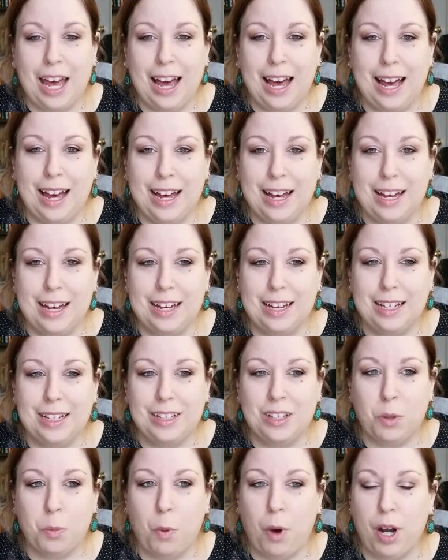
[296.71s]

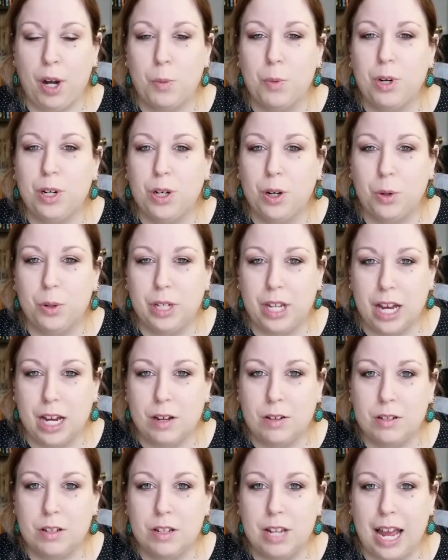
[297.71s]
the water wouldn't go
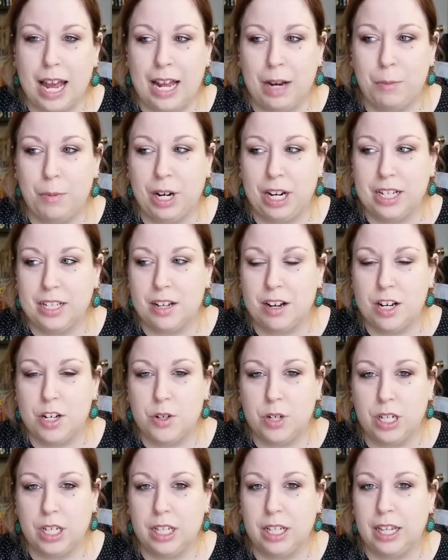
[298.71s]
down, and when I started
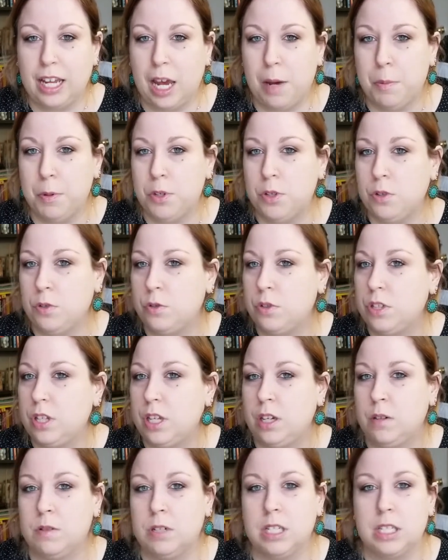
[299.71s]
drinking the apple juice,
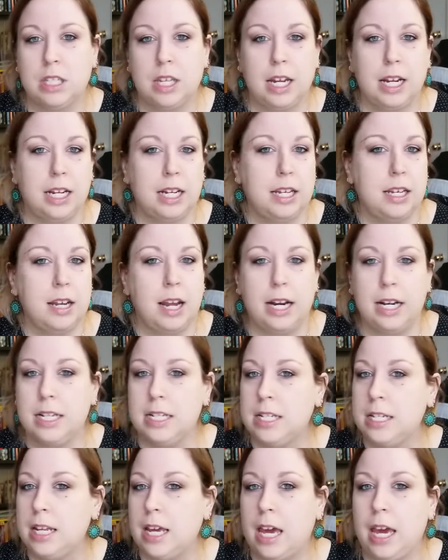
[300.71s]
it was like night
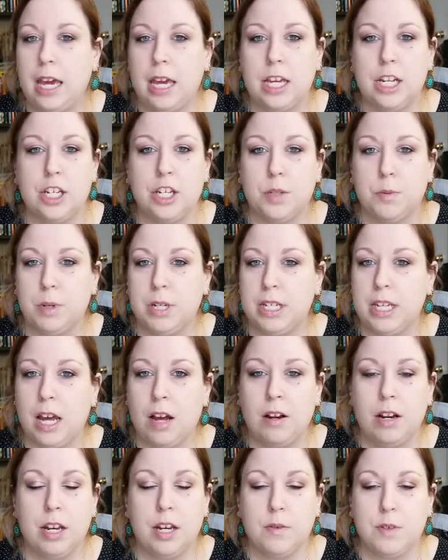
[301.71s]
and day. It just went
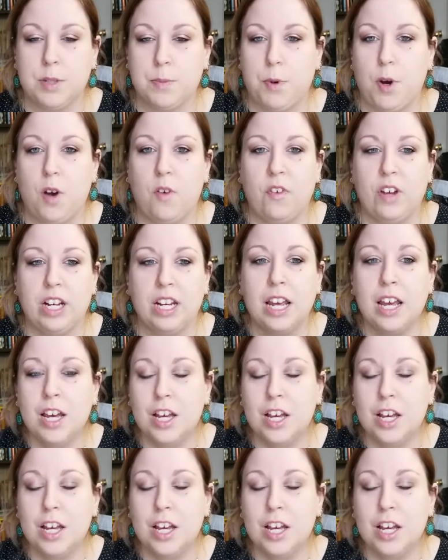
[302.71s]
down and it was perfect.